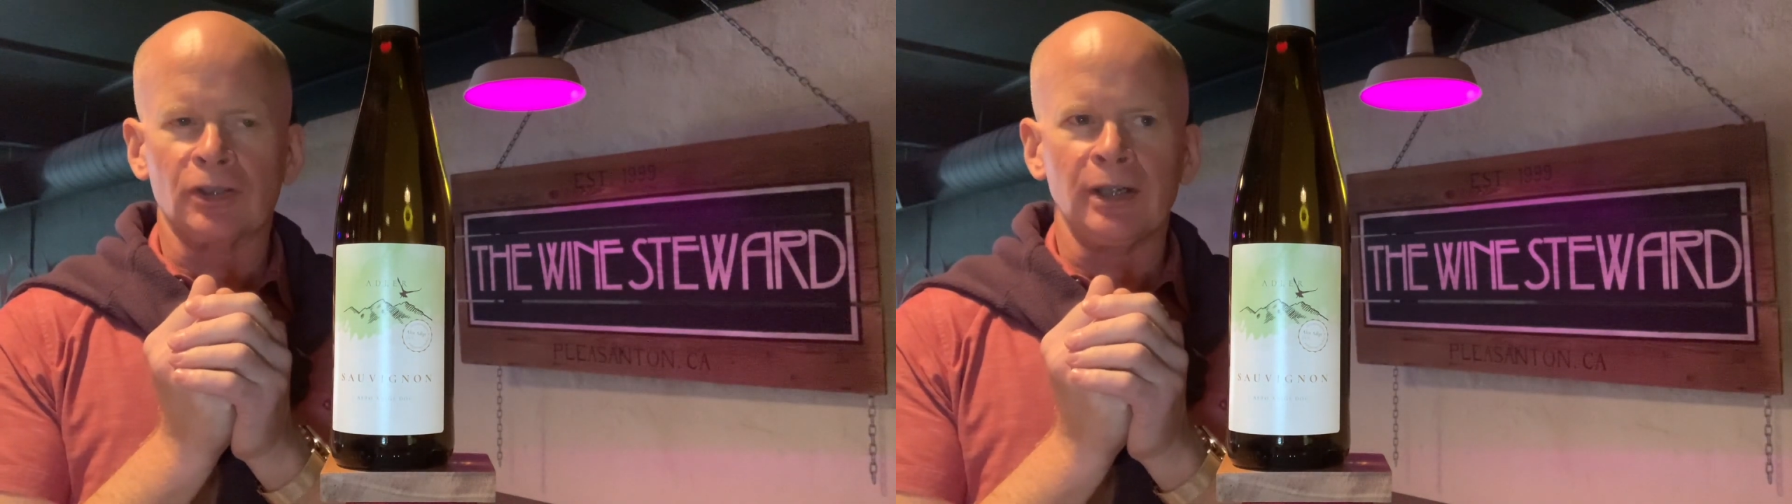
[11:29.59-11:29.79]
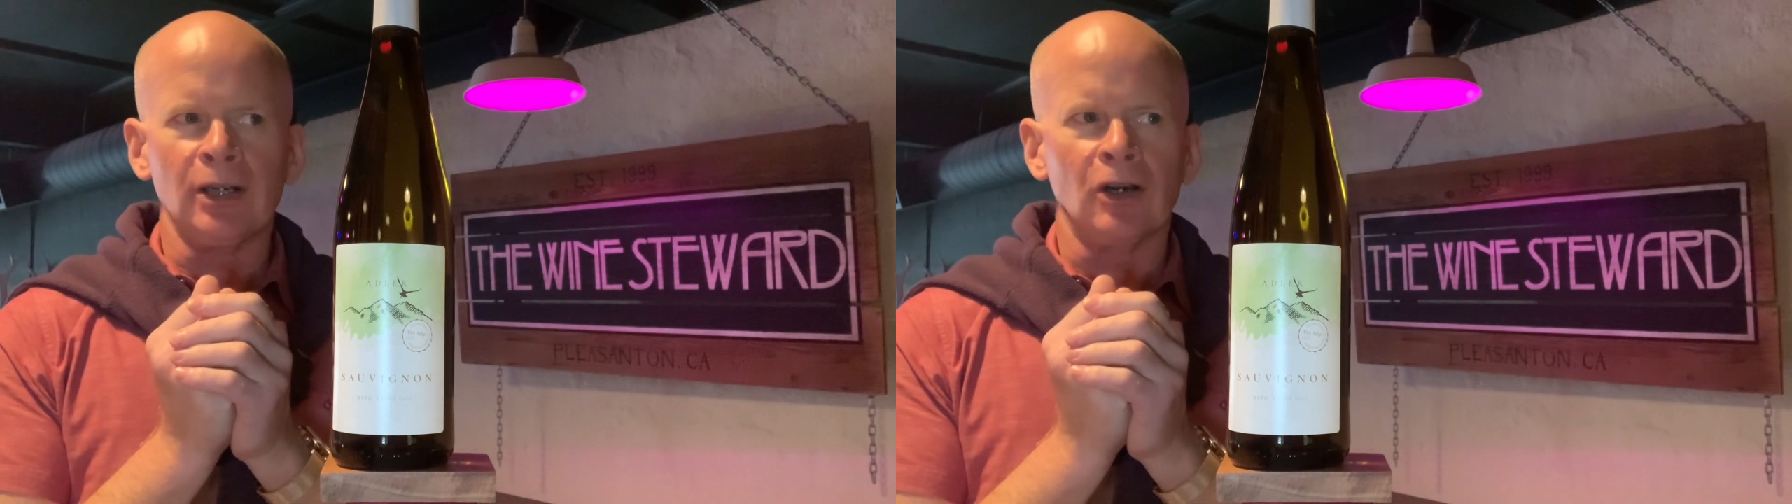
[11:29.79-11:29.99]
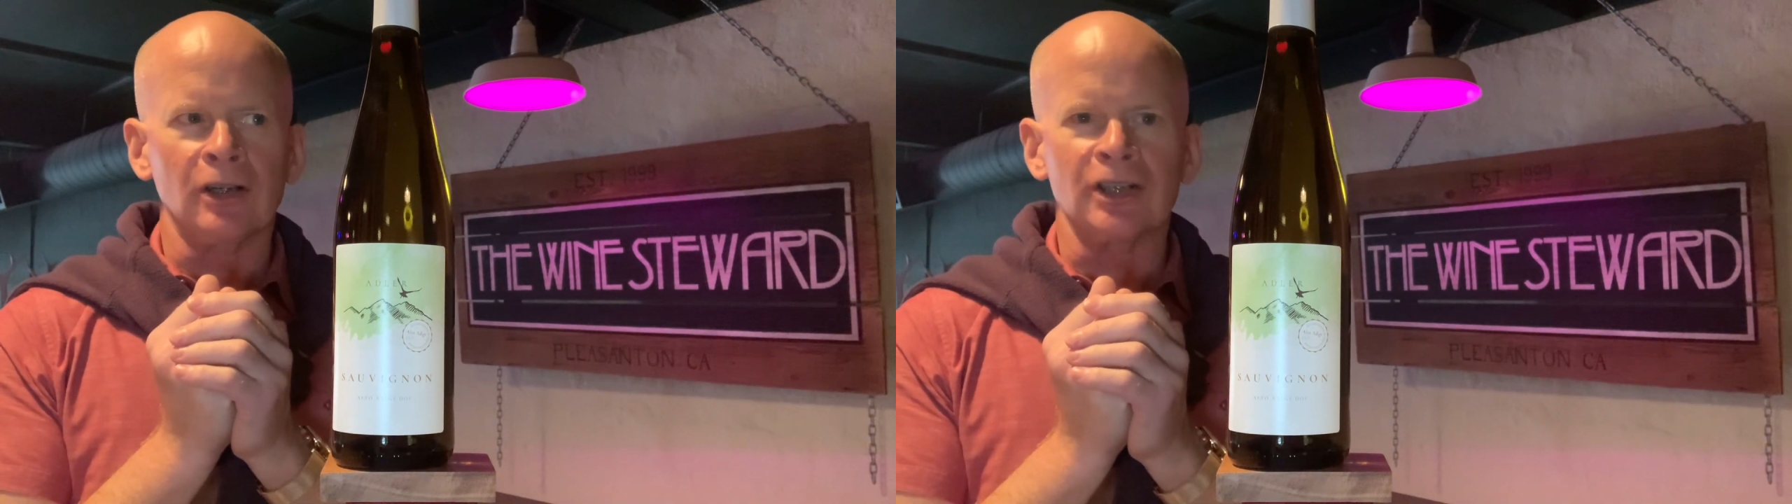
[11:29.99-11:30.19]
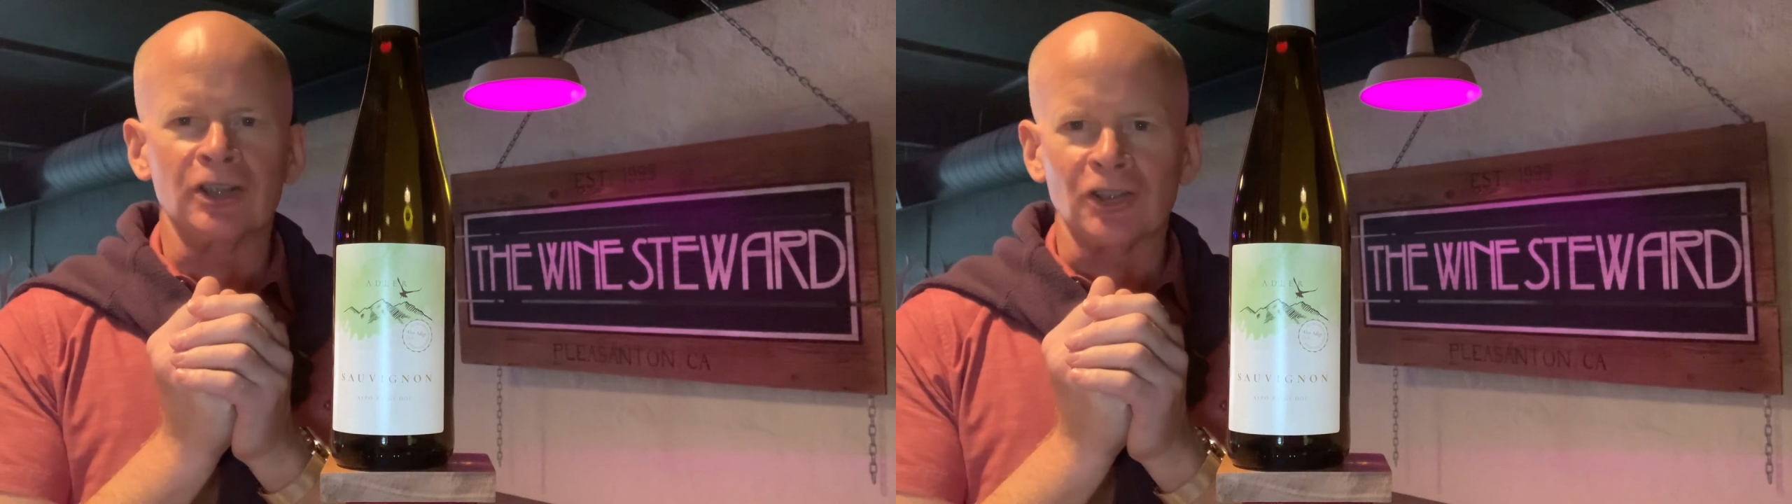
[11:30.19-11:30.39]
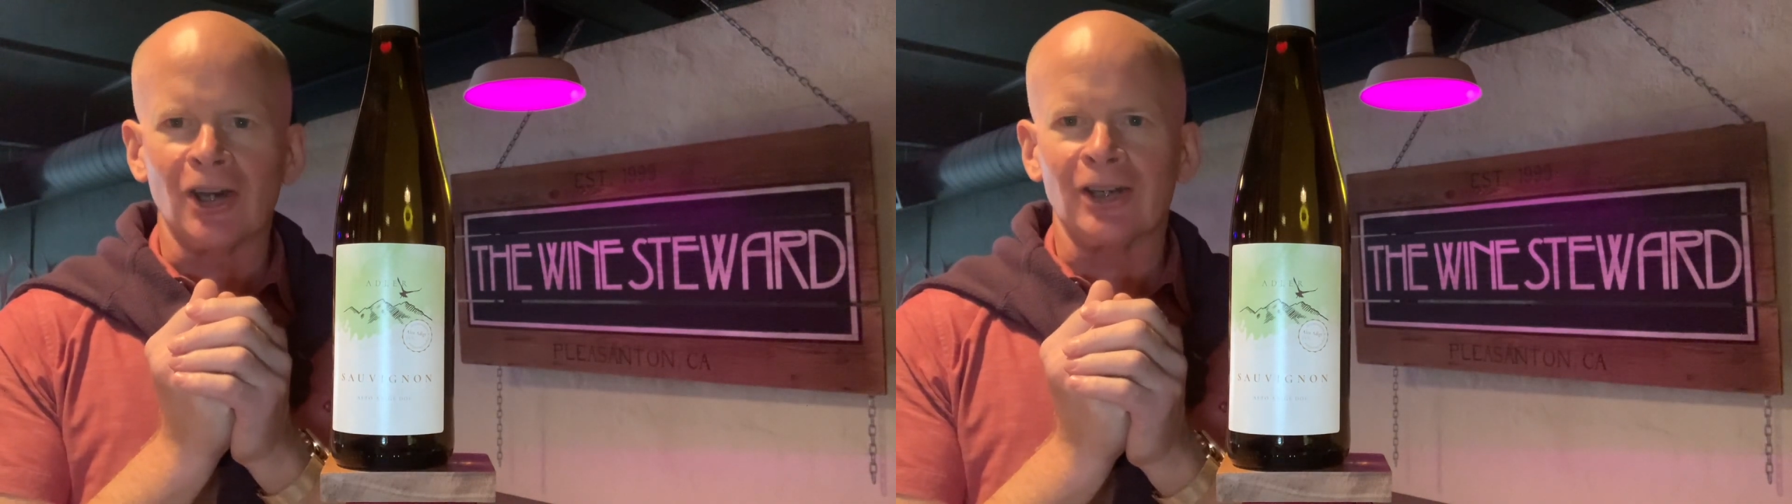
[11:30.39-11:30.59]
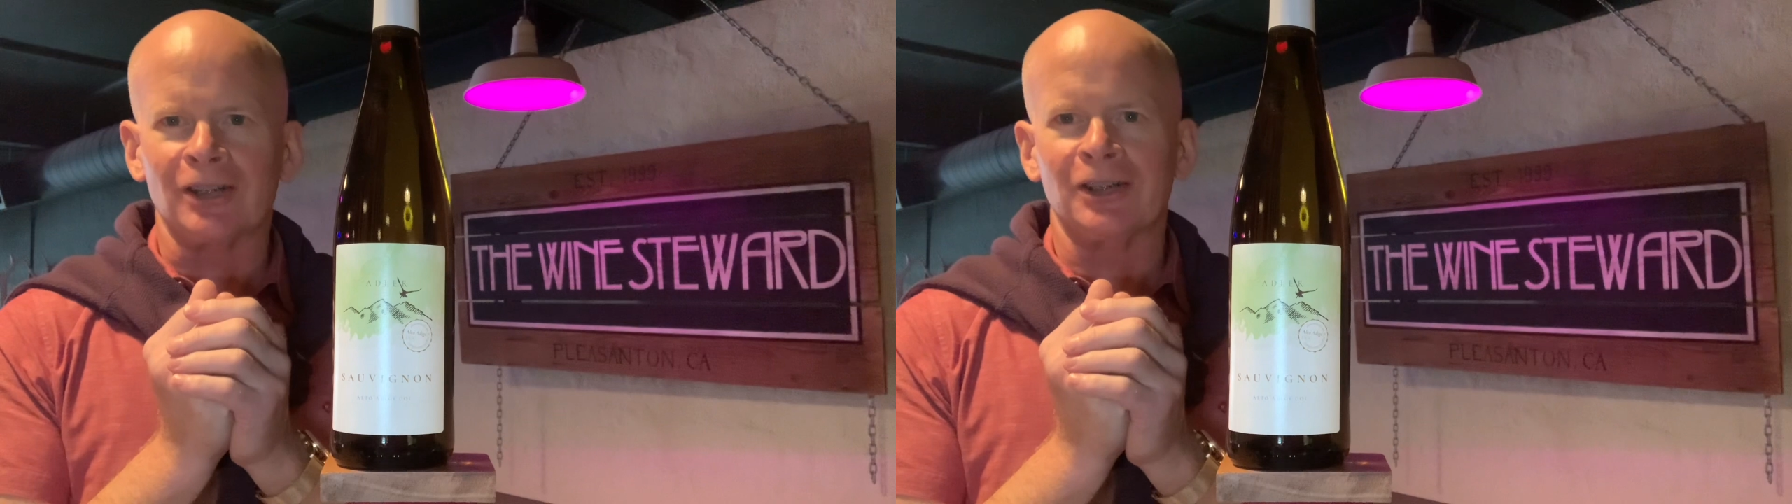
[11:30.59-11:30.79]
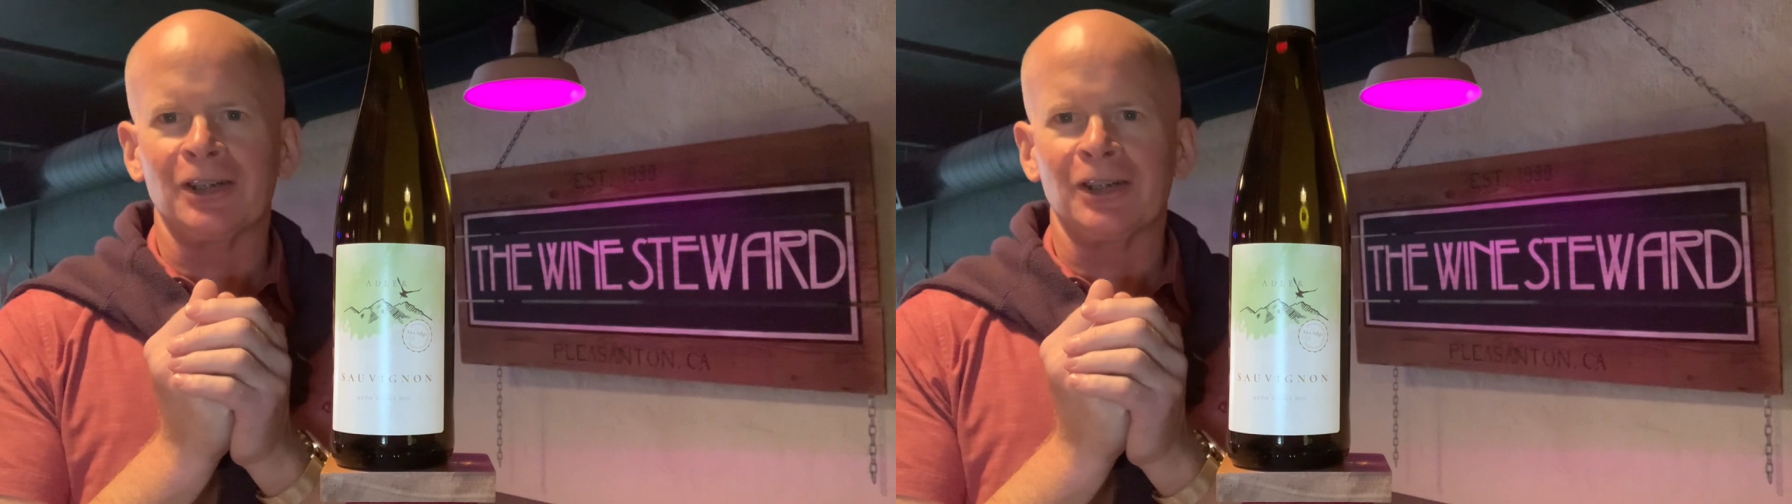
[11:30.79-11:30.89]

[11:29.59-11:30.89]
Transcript: They are exotic.